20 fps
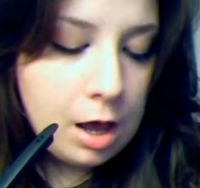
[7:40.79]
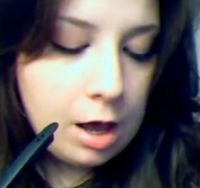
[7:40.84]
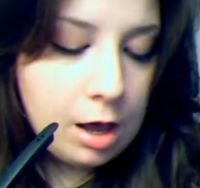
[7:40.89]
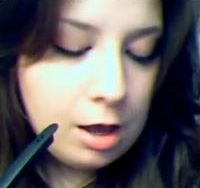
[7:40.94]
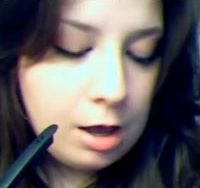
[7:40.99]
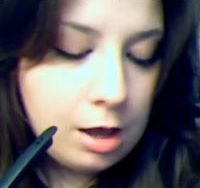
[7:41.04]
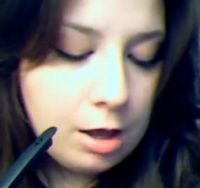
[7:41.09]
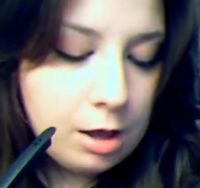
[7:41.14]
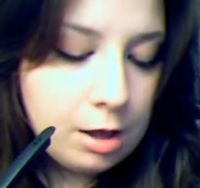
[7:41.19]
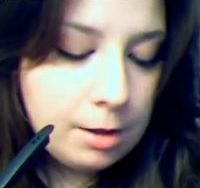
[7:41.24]

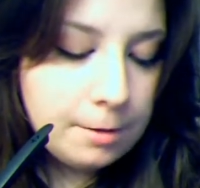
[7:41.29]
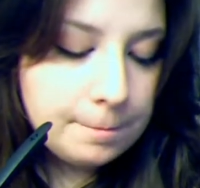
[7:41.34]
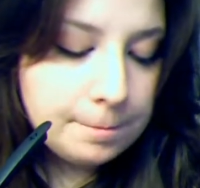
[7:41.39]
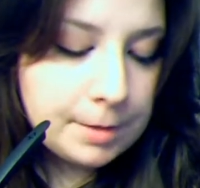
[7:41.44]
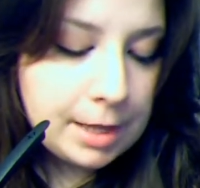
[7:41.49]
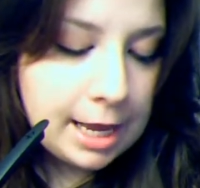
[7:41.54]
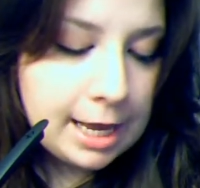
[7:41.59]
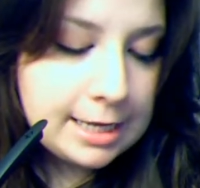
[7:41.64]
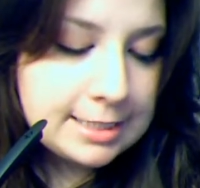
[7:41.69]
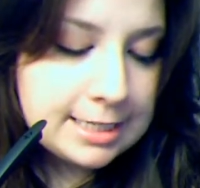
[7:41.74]

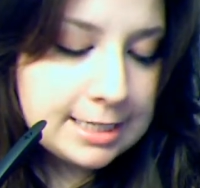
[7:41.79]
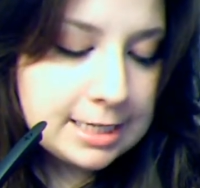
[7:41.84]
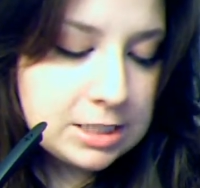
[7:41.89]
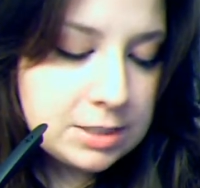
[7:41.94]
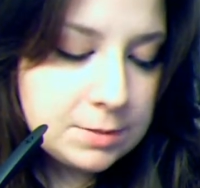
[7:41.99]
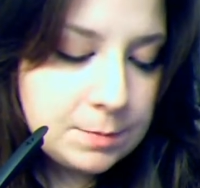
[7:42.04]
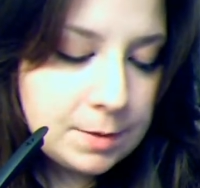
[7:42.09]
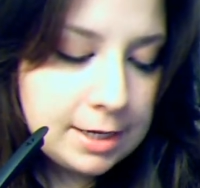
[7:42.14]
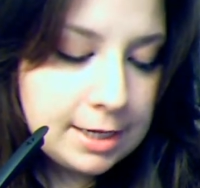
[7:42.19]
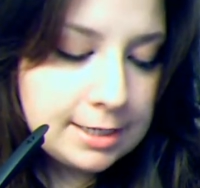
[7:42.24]
I said
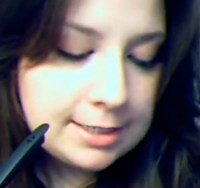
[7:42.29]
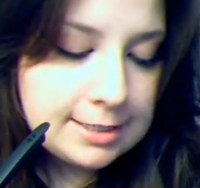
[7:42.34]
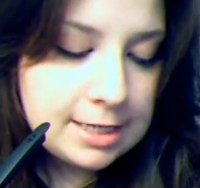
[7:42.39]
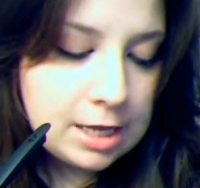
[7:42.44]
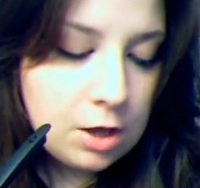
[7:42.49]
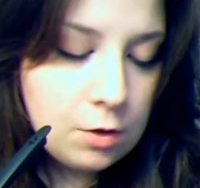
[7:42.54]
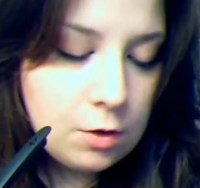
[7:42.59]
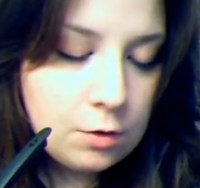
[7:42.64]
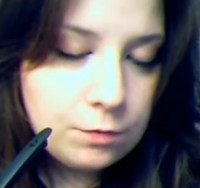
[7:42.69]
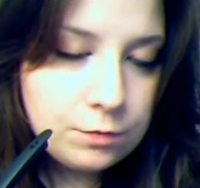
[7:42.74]
to
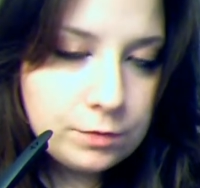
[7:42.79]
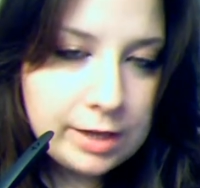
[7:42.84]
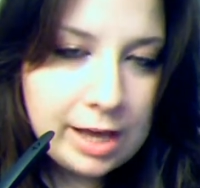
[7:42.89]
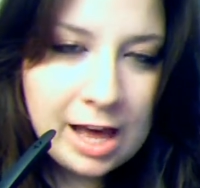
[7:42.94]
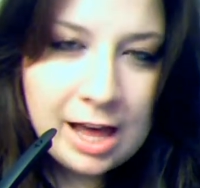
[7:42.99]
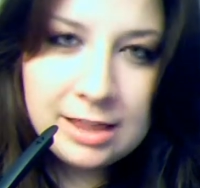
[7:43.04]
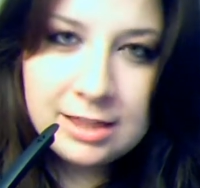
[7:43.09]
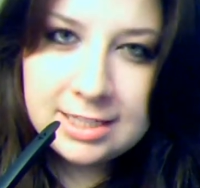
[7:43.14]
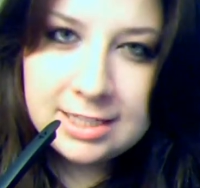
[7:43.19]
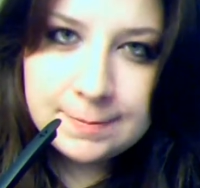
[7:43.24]
myself,
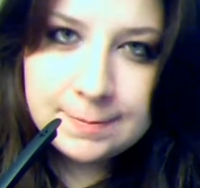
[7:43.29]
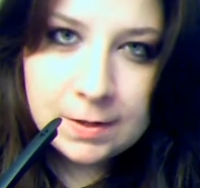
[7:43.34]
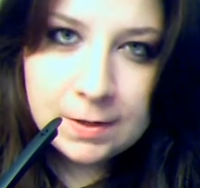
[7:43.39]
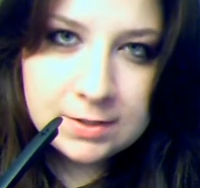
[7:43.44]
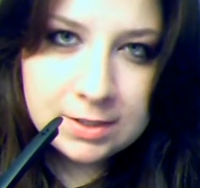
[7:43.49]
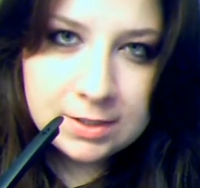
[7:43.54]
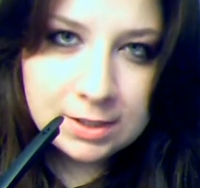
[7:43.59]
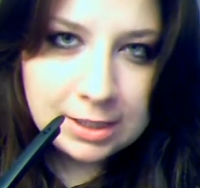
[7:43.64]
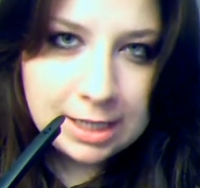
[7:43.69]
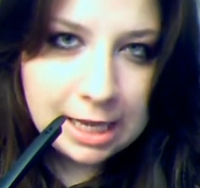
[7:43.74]
God, this
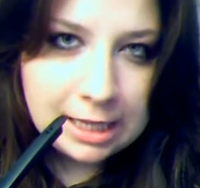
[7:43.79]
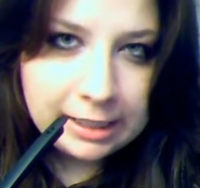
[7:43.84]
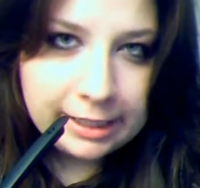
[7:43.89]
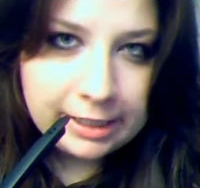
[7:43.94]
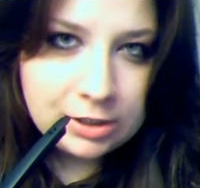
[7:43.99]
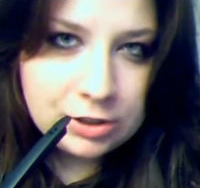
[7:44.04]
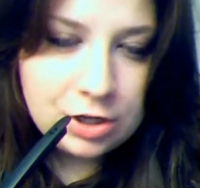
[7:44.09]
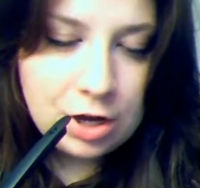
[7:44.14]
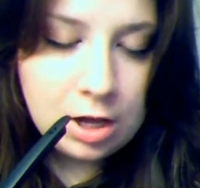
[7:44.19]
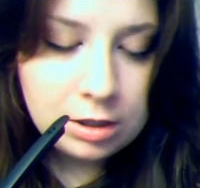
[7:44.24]
smells a lot
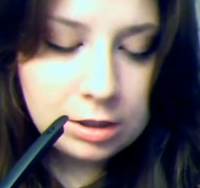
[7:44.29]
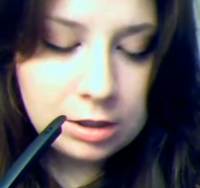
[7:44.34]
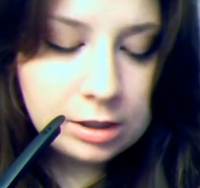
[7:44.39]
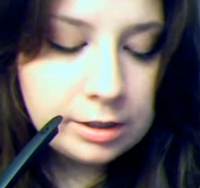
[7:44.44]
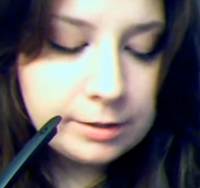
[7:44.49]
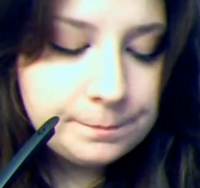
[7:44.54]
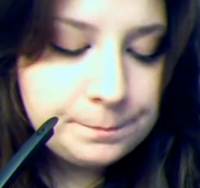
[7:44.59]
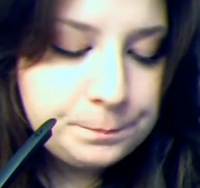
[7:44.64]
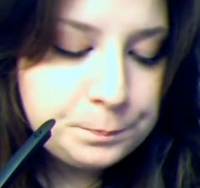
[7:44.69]
like chocolate.